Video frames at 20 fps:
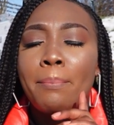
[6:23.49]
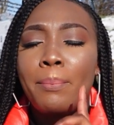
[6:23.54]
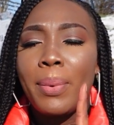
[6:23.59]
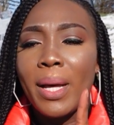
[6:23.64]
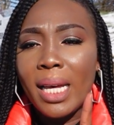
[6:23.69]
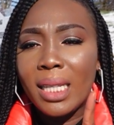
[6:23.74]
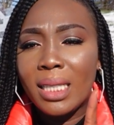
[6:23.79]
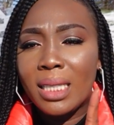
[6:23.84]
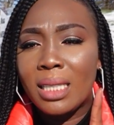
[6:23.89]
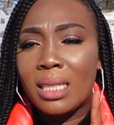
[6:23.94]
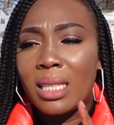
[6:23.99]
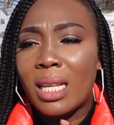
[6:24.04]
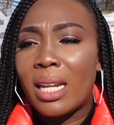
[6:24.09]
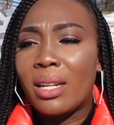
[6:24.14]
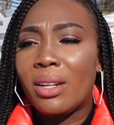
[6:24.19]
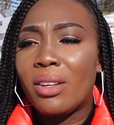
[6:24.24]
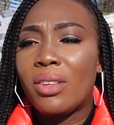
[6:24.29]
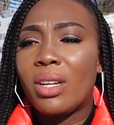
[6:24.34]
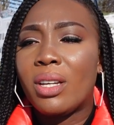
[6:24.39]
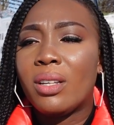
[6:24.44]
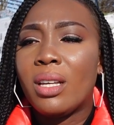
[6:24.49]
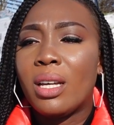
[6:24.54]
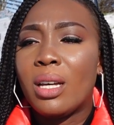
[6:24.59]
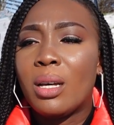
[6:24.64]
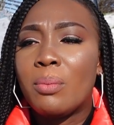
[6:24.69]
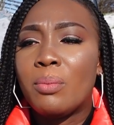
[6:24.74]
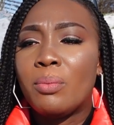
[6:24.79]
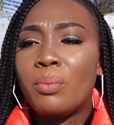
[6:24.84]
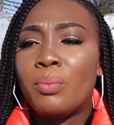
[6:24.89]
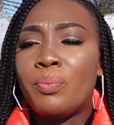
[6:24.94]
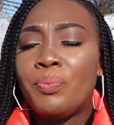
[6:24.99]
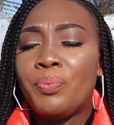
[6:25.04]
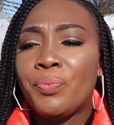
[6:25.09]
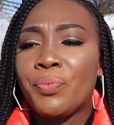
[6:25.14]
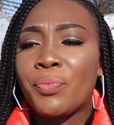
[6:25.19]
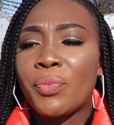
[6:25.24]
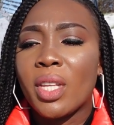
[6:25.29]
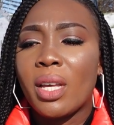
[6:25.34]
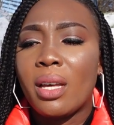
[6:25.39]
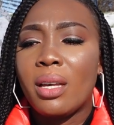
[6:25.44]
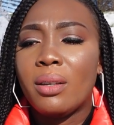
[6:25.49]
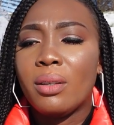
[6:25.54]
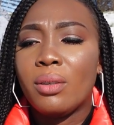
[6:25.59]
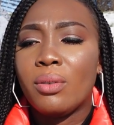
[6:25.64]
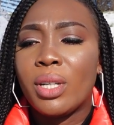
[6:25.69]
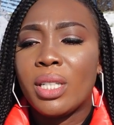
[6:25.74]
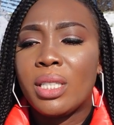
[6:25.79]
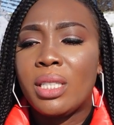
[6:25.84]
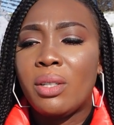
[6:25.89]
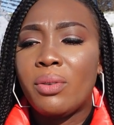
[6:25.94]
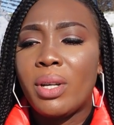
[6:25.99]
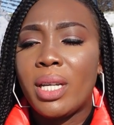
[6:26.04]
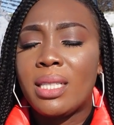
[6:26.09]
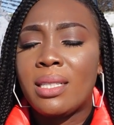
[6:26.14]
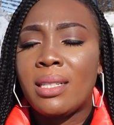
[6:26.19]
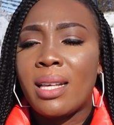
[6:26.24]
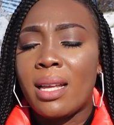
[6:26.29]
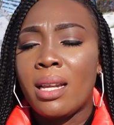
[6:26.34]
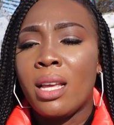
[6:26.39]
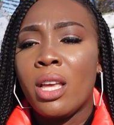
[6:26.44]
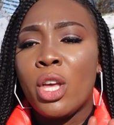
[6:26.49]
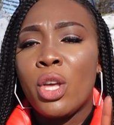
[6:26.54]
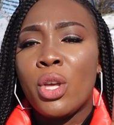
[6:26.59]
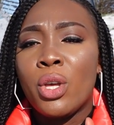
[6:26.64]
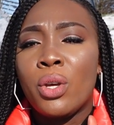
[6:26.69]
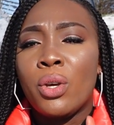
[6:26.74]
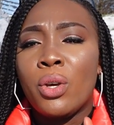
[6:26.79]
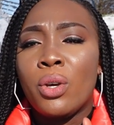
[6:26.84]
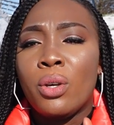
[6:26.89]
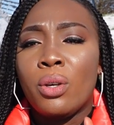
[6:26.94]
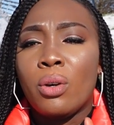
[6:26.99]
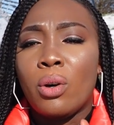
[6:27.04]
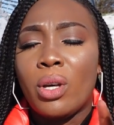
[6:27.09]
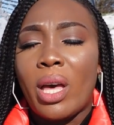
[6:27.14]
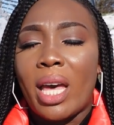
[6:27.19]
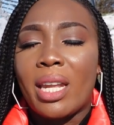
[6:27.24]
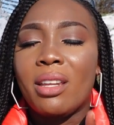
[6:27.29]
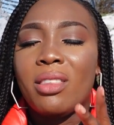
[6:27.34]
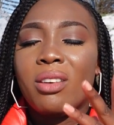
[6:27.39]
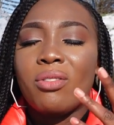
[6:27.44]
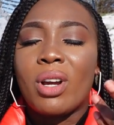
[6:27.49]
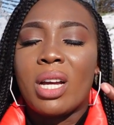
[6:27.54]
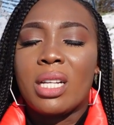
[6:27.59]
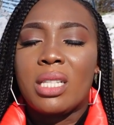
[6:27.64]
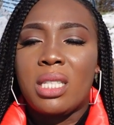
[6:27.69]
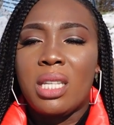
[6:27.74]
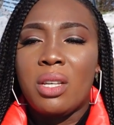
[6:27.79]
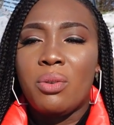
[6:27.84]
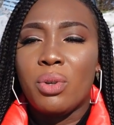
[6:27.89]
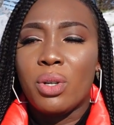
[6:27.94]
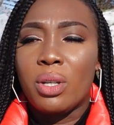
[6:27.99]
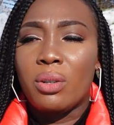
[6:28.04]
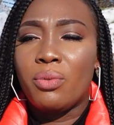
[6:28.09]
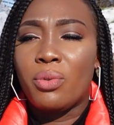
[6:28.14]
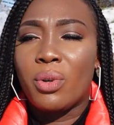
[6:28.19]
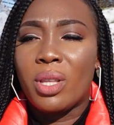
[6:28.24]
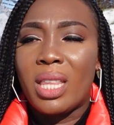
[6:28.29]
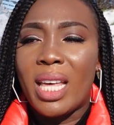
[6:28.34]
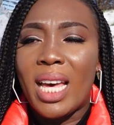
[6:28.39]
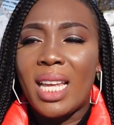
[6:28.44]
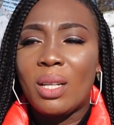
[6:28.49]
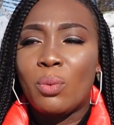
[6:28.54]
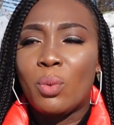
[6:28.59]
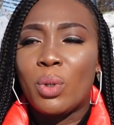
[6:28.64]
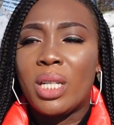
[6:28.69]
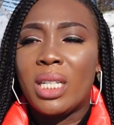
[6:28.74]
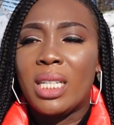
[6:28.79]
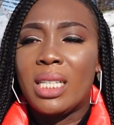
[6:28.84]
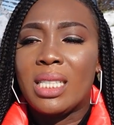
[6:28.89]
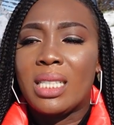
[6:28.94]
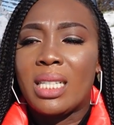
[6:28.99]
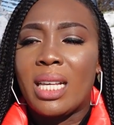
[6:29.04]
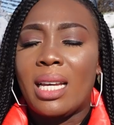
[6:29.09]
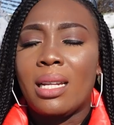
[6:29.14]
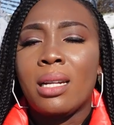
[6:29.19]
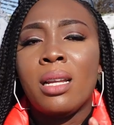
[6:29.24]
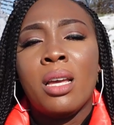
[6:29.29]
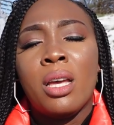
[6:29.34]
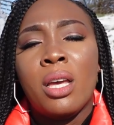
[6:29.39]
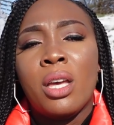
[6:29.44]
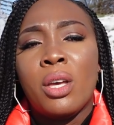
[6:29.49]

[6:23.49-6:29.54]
But another criteria is that, or another criterion for that one is that